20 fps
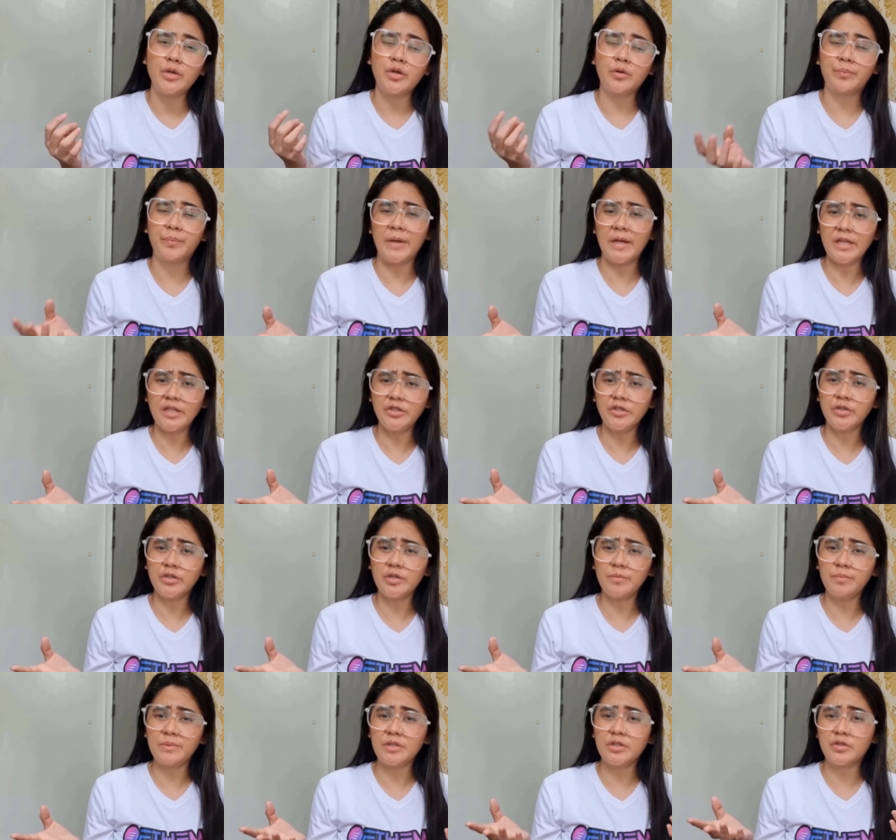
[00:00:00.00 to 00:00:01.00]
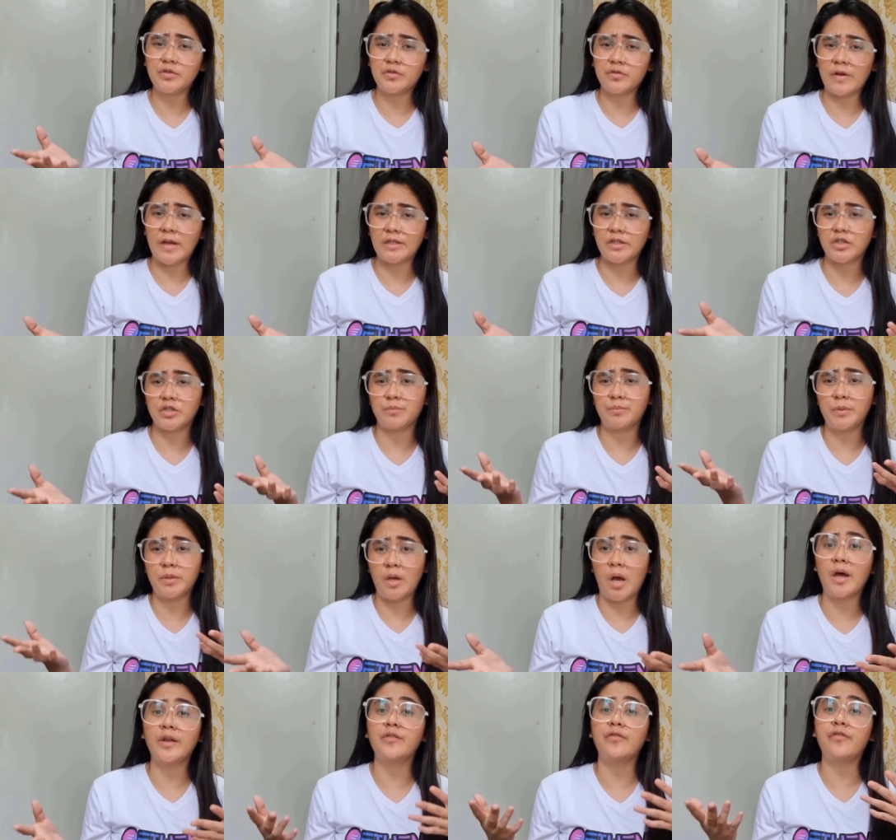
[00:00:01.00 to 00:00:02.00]
your page shouldn't be stretched
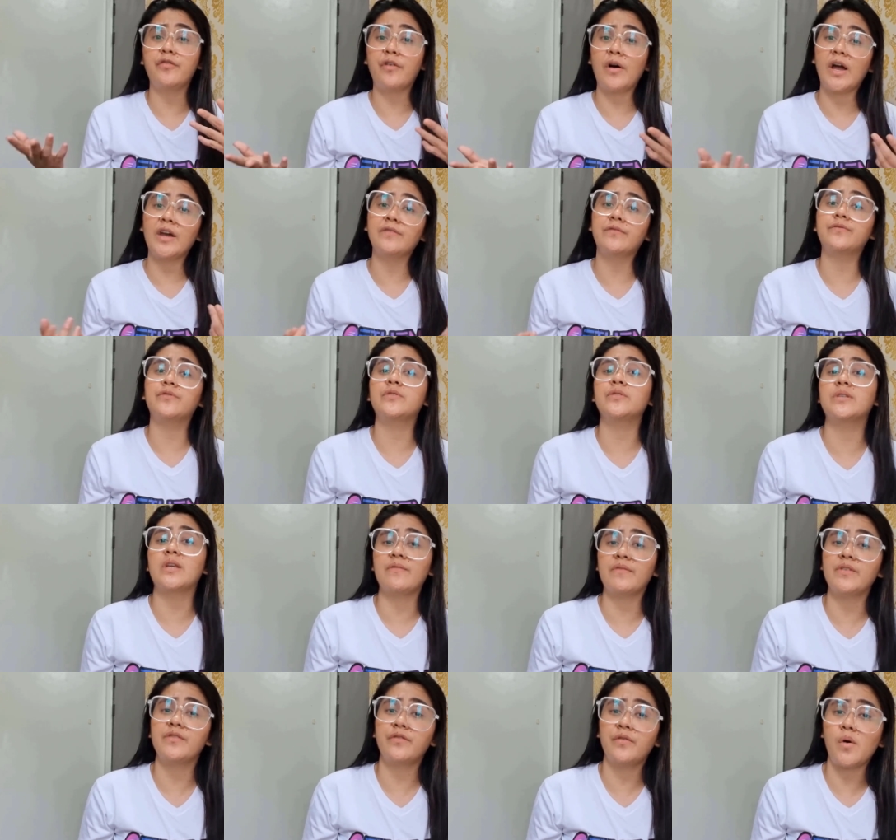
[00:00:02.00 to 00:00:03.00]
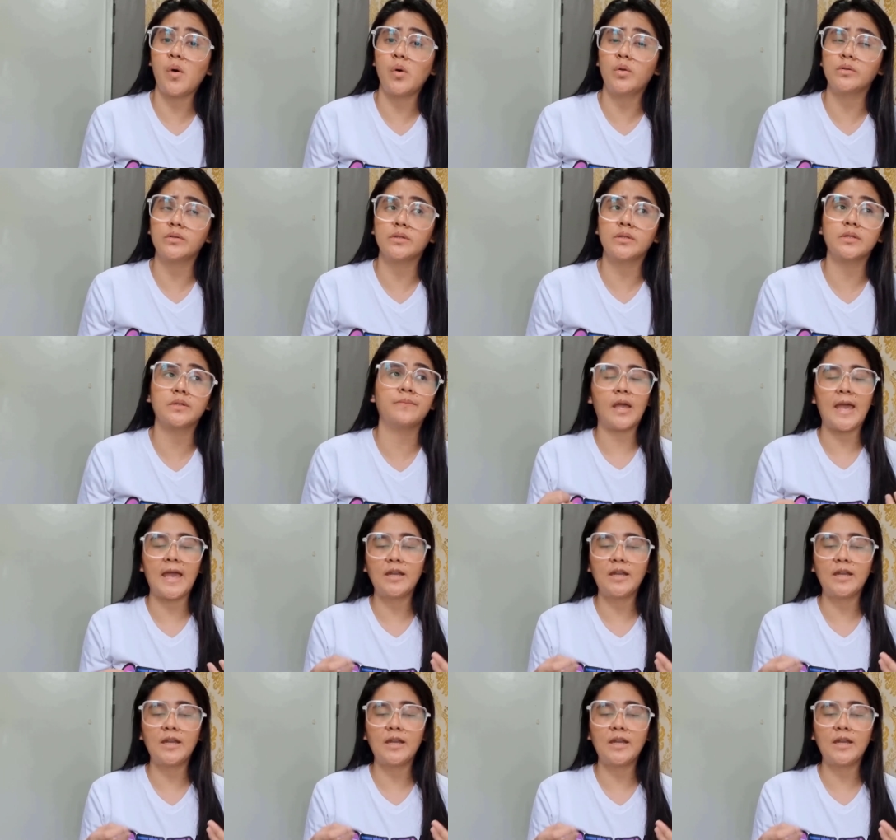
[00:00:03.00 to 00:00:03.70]
beyond 5 to 7 folds.